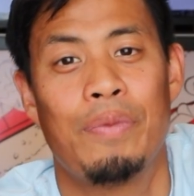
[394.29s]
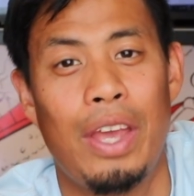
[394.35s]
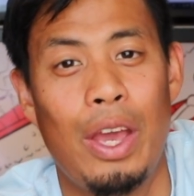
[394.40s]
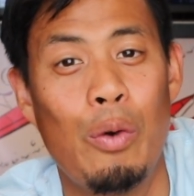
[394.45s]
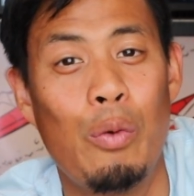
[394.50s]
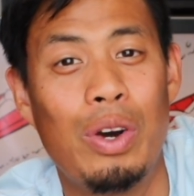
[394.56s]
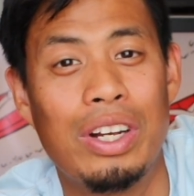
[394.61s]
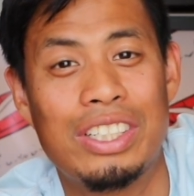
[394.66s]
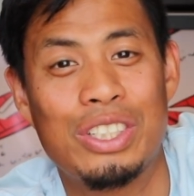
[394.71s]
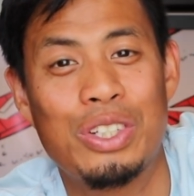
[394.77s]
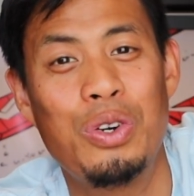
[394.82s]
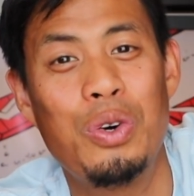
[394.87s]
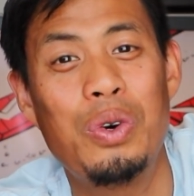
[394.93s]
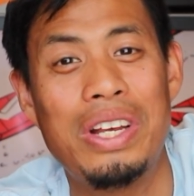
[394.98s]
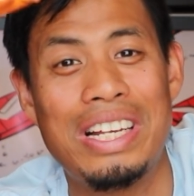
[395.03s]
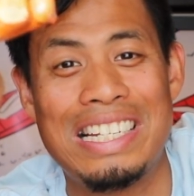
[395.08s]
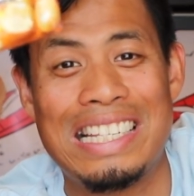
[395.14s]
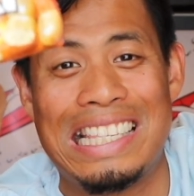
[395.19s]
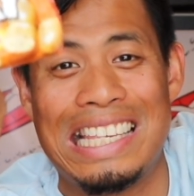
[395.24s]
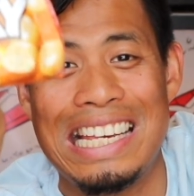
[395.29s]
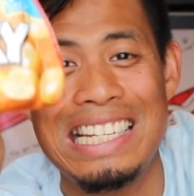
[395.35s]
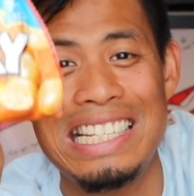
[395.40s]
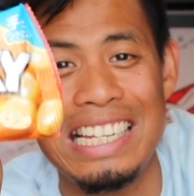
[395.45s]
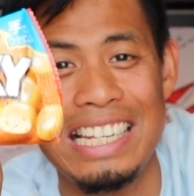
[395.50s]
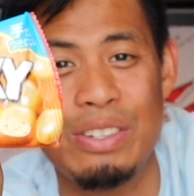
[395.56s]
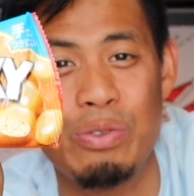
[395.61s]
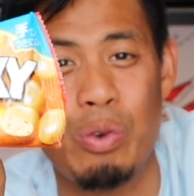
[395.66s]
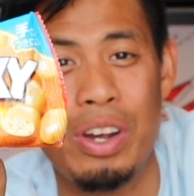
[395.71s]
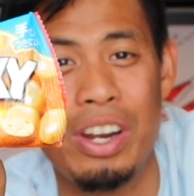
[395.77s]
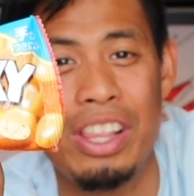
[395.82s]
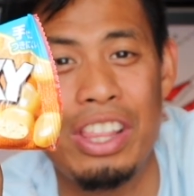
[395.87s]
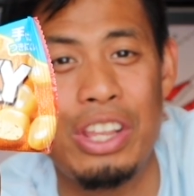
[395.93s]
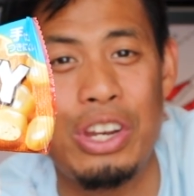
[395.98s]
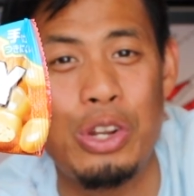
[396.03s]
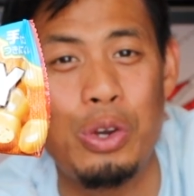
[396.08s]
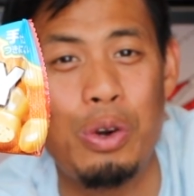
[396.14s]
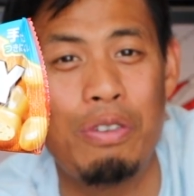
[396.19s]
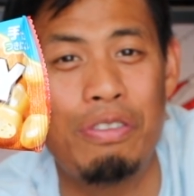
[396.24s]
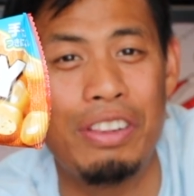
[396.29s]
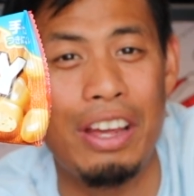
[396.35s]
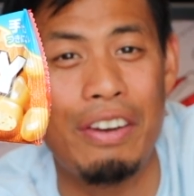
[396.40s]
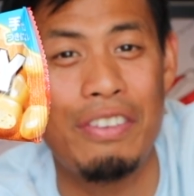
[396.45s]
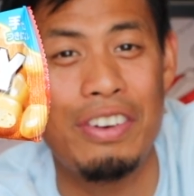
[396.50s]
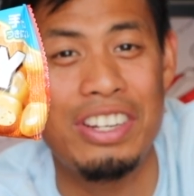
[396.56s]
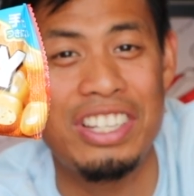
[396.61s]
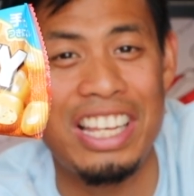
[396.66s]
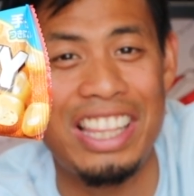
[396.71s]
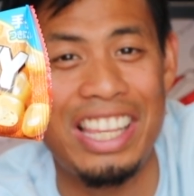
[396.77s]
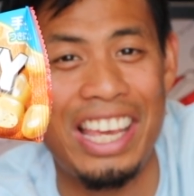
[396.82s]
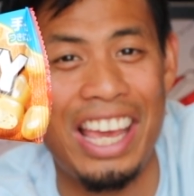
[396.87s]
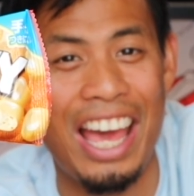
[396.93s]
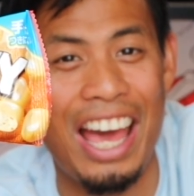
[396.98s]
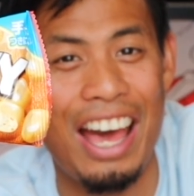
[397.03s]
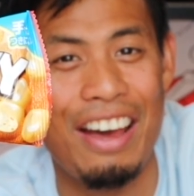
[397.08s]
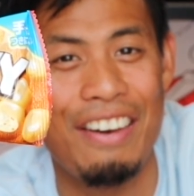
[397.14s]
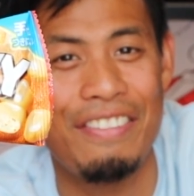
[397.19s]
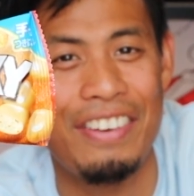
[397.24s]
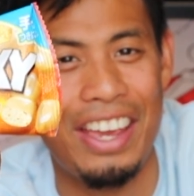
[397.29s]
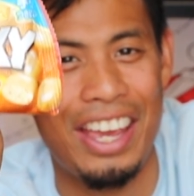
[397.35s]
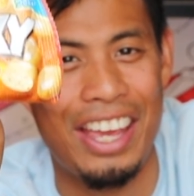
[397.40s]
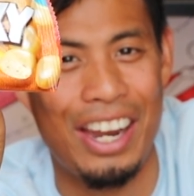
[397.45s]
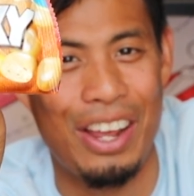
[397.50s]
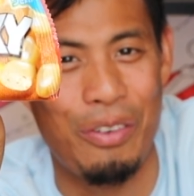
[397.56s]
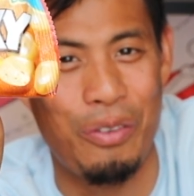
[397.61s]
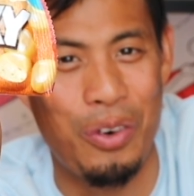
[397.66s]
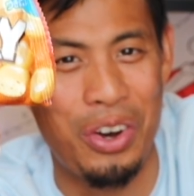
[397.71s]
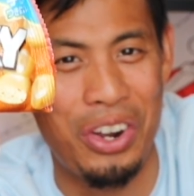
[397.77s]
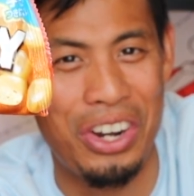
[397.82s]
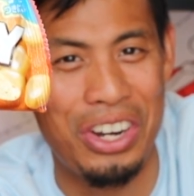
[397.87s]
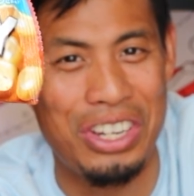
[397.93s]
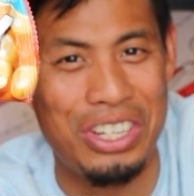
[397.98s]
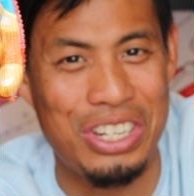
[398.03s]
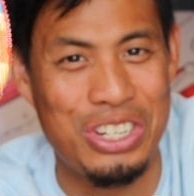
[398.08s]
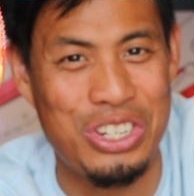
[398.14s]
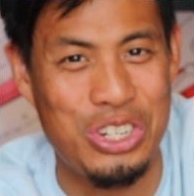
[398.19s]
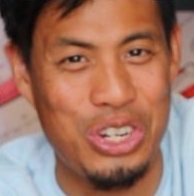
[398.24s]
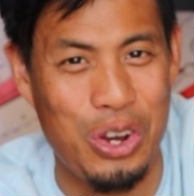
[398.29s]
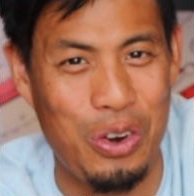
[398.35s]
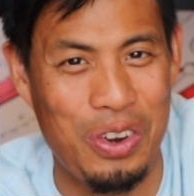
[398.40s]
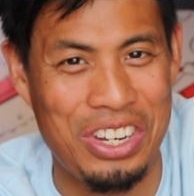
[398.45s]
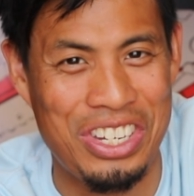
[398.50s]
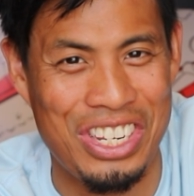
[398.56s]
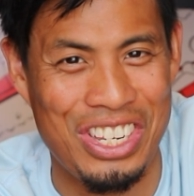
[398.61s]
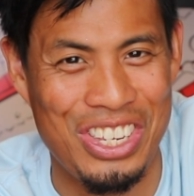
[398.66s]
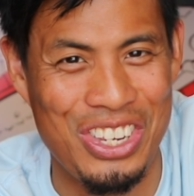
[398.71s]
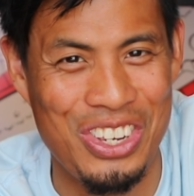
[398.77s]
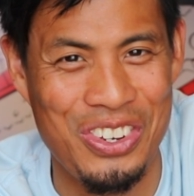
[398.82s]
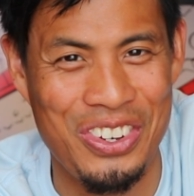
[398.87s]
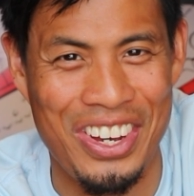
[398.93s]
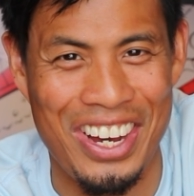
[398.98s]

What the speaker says: And what's cool is this is one of the newer flavors that they have, and I wanted to show it to you